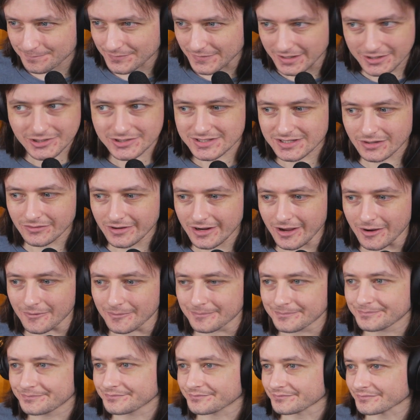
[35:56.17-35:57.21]
I just don't know.
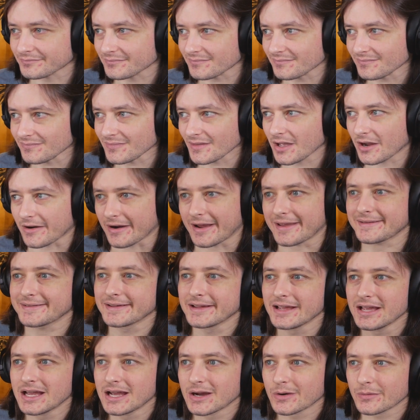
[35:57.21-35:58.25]
All right,
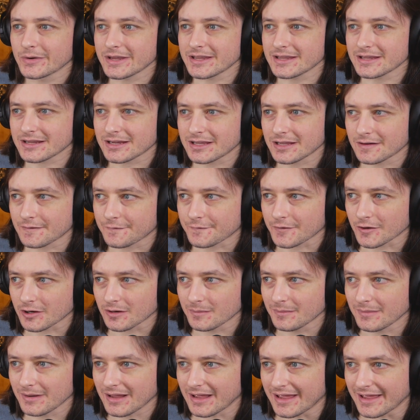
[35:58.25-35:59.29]
we
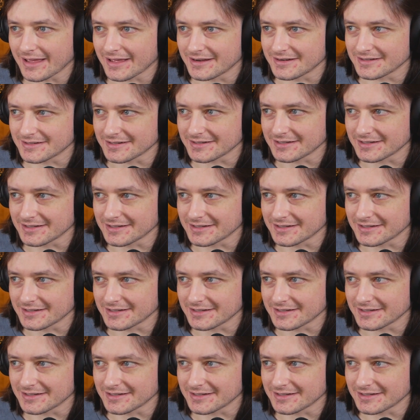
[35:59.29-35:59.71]
confirm and